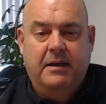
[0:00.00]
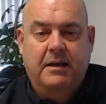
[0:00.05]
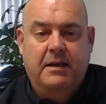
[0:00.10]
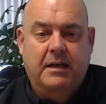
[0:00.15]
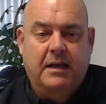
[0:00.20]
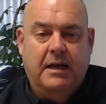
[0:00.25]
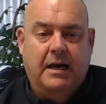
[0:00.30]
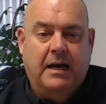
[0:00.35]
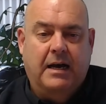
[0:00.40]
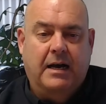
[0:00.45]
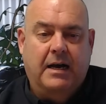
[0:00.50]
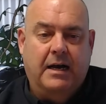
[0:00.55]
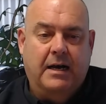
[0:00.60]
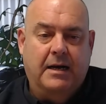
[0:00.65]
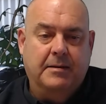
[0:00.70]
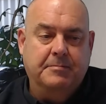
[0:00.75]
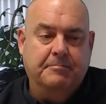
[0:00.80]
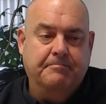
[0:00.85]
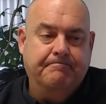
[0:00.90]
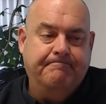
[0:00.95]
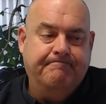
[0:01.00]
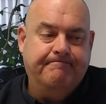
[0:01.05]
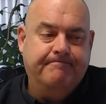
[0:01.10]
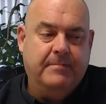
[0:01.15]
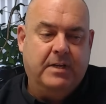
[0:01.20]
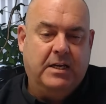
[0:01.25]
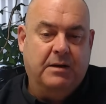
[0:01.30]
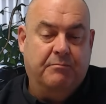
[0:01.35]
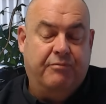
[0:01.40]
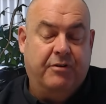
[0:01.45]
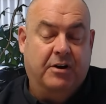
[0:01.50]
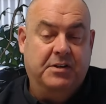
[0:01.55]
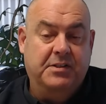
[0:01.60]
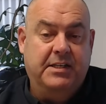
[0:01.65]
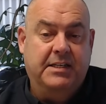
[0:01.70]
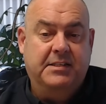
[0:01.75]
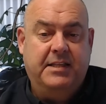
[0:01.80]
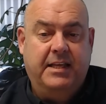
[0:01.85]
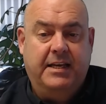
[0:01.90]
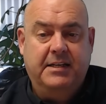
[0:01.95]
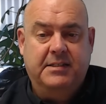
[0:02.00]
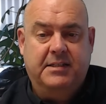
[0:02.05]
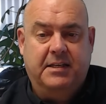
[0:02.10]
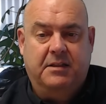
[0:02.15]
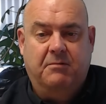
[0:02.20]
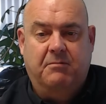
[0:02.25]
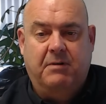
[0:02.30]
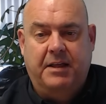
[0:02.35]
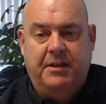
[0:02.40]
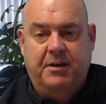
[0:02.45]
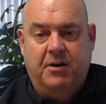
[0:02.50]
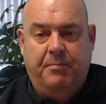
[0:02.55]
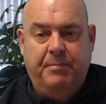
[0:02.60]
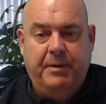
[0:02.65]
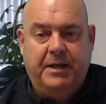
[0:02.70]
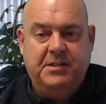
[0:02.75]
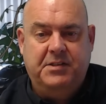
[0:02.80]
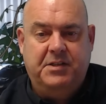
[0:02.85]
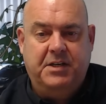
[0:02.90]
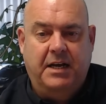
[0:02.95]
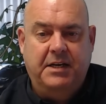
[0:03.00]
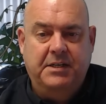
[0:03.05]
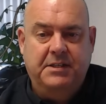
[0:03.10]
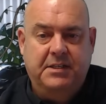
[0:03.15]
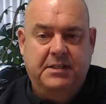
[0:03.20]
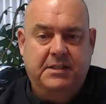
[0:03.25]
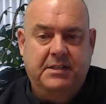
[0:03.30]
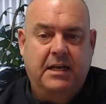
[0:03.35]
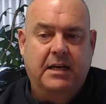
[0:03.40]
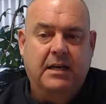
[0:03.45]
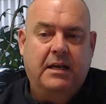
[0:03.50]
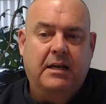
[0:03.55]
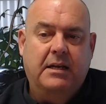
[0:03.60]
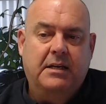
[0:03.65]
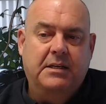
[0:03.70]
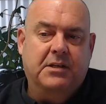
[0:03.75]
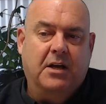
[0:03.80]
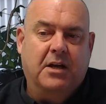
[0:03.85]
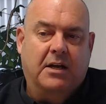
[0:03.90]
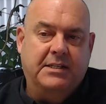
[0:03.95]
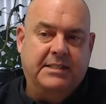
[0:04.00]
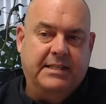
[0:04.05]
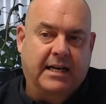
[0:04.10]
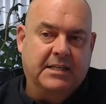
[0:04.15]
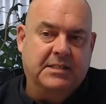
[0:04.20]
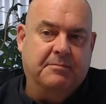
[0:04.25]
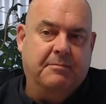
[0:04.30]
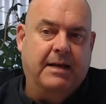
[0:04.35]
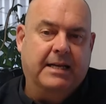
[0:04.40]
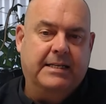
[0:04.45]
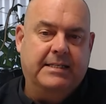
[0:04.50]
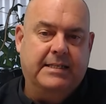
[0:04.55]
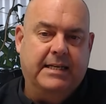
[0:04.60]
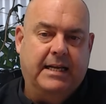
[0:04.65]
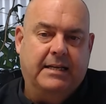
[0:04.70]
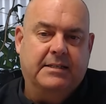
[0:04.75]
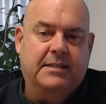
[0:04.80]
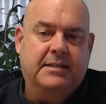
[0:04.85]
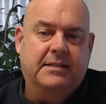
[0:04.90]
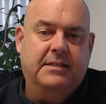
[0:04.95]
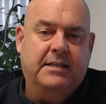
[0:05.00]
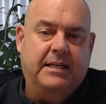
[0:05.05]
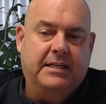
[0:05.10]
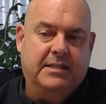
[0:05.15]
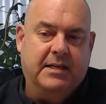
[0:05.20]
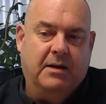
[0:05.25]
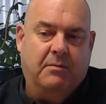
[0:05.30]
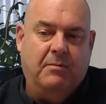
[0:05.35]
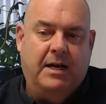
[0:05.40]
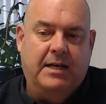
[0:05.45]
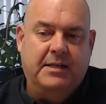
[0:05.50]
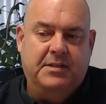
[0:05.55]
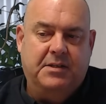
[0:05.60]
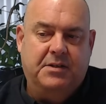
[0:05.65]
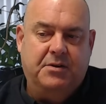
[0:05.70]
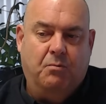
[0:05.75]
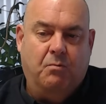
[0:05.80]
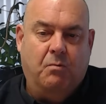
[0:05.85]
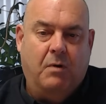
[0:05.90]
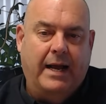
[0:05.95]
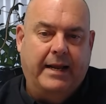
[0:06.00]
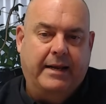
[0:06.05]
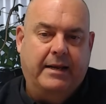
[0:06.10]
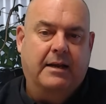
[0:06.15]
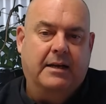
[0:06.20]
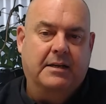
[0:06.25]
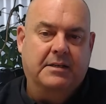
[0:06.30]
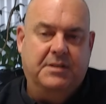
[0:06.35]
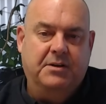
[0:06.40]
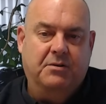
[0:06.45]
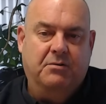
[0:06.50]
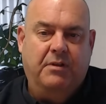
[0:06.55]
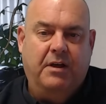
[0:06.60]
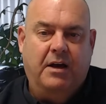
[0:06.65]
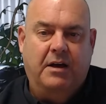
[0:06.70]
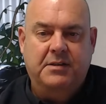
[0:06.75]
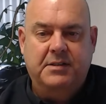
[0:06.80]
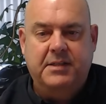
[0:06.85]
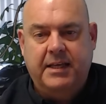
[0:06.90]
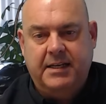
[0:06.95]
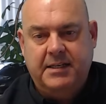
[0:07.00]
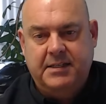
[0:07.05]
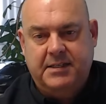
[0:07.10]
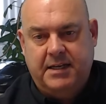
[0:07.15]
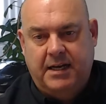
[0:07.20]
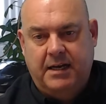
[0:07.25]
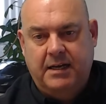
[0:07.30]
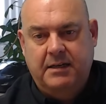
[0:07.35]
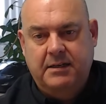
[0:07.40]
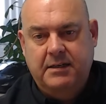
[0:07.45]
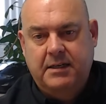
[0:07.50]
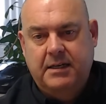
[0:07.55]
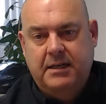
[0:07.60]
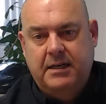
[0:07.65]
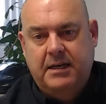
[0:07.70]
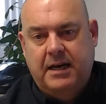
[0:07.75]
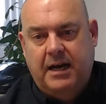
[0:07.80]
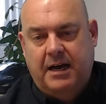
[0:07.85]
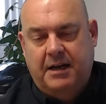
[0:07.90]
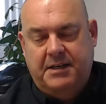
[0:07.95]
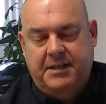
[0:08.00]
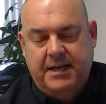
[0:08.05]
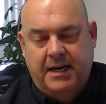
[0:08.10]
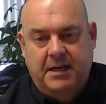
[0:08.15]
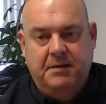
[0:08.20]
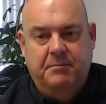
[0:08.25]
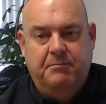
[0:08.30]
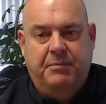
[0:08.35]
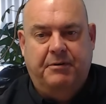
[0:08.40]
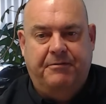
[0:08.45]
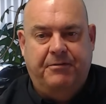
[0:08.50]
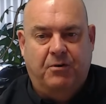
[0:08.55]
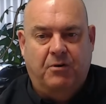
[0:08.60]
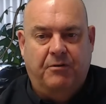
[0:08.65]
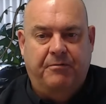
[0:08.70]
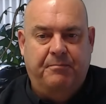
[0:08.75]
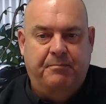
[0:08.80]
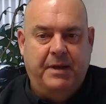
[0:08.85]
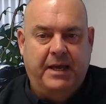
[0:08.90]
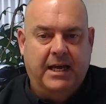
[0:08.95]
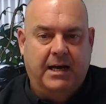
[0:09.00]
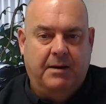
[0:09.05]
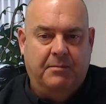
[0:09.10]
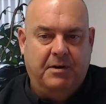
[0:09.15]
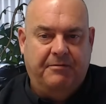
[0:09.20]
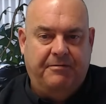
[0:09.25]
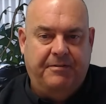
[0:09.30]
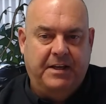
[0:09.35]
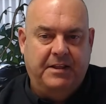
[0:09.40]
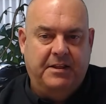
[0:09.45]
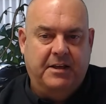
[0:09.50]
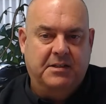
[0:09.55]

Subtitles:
can process things and the way the OpEx changes. So it does make sense in some ways to wait until those things are done before being able to feed those